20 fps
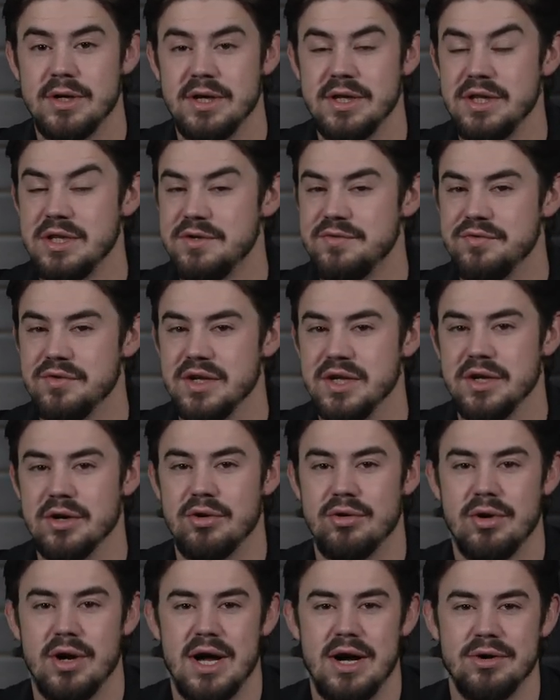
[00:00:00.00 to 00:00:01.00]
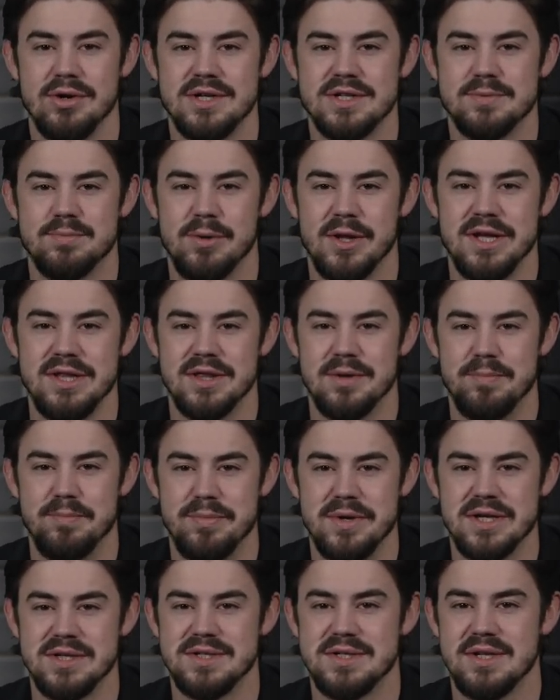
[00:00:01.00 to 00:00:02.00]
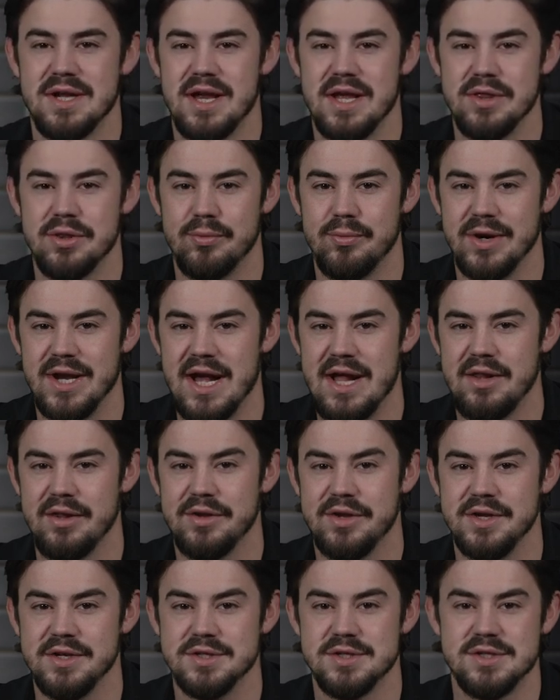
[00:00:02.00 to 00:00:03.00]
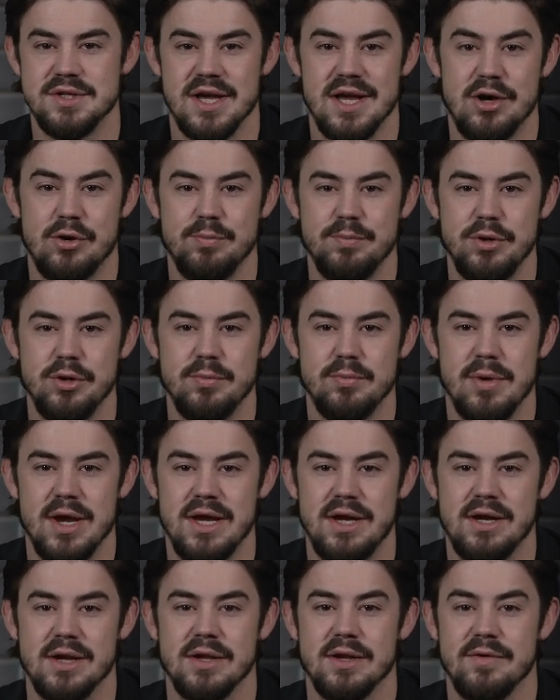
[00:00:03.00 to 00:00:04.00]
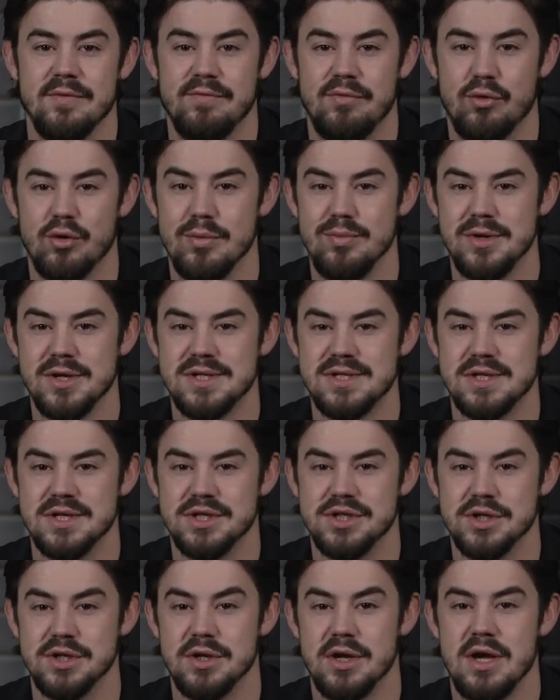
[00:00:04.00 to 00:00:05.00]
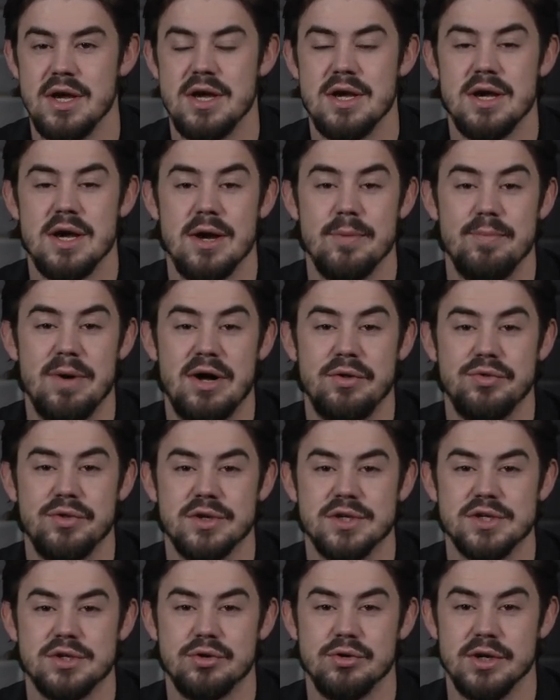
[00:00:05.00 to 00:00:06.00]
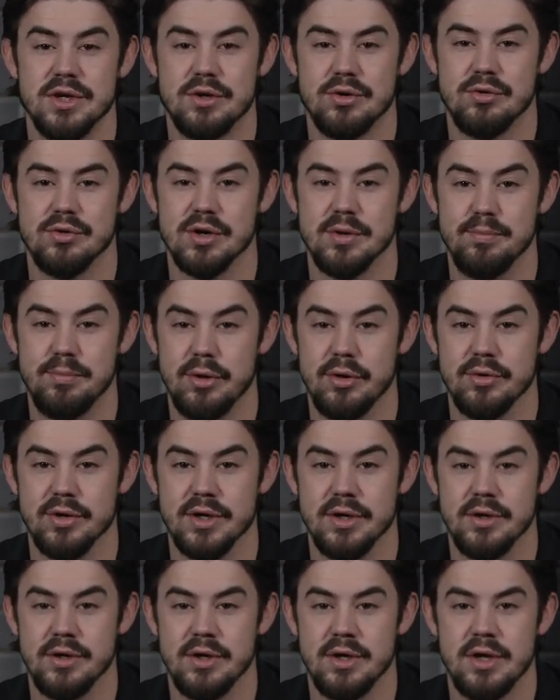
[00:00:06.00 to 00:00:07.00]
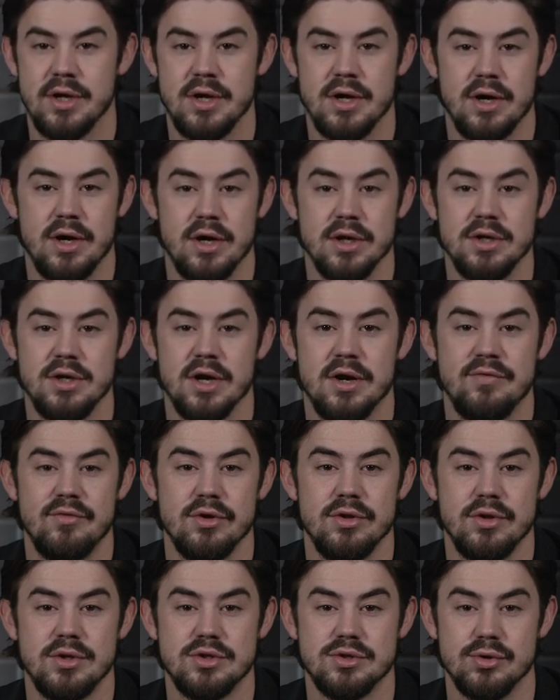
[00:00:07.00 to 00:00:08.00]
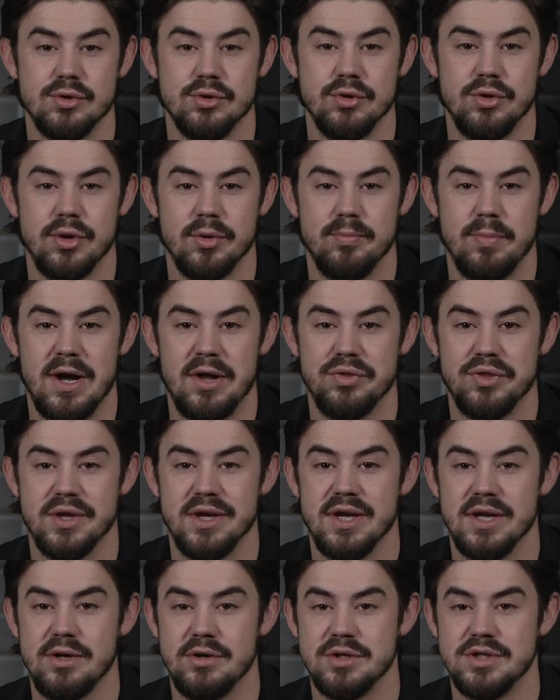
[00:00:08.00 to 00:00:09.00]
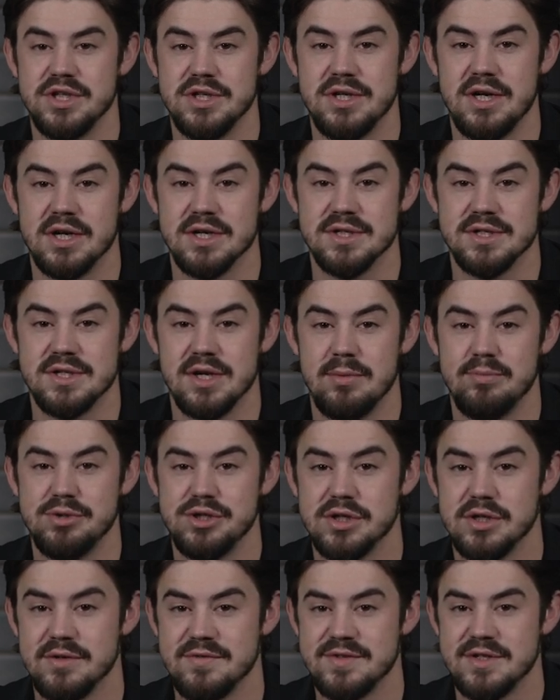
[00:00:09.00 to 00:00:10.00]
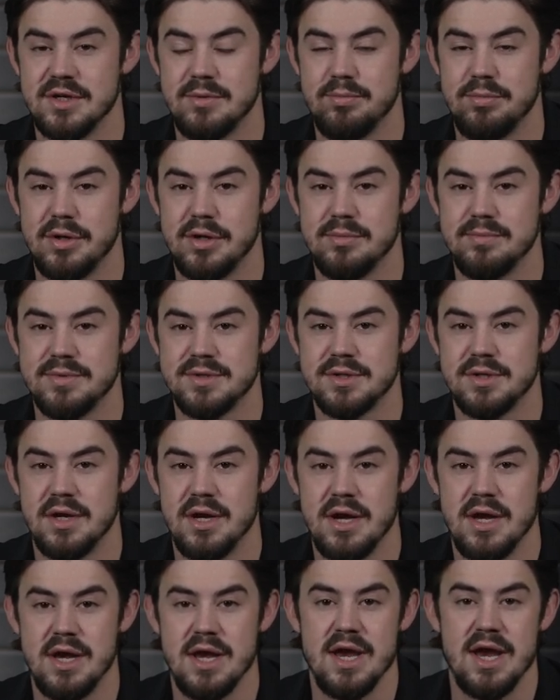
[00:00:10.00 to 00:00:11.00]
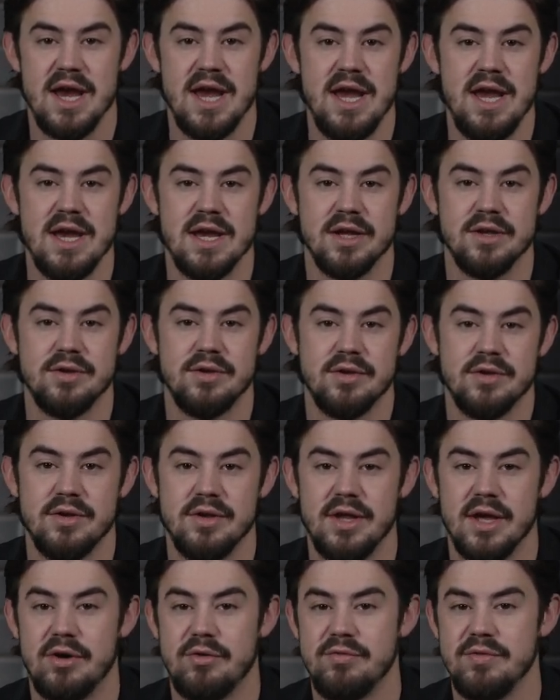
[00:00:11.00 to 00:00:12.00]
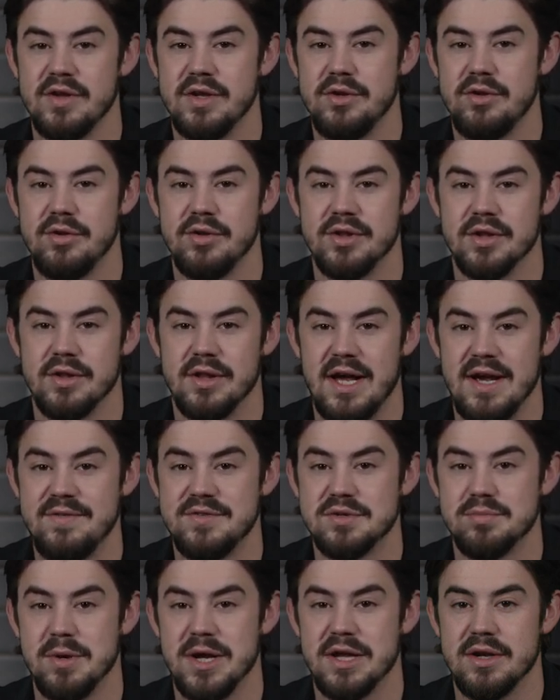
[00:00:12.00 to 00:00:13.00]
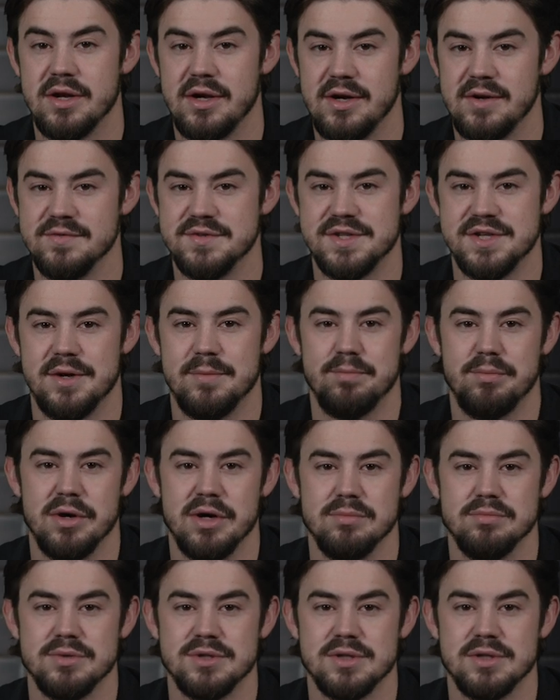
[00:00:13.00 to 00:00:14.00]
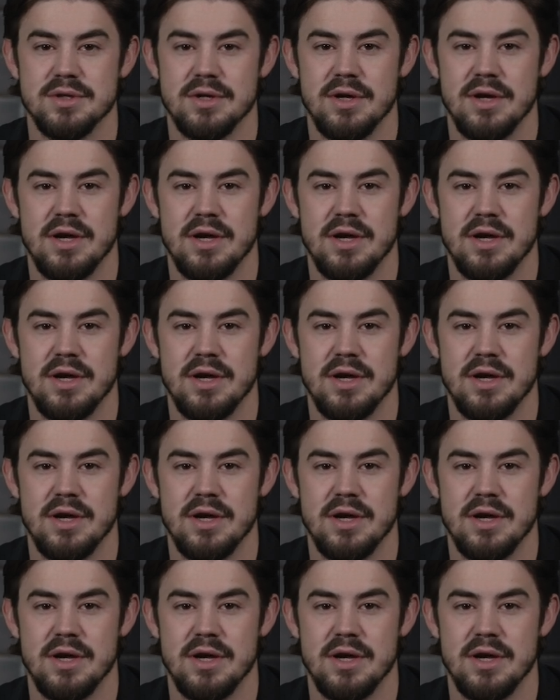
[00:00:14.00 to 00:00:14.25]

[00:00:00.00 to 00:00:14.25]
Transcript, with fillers: In this video, I'll explain the myths and the realities to help you make an informed decision about this critical component, uncover the truth about the energy consumption of sump pumps, and delve into the lifespan of sump pumps.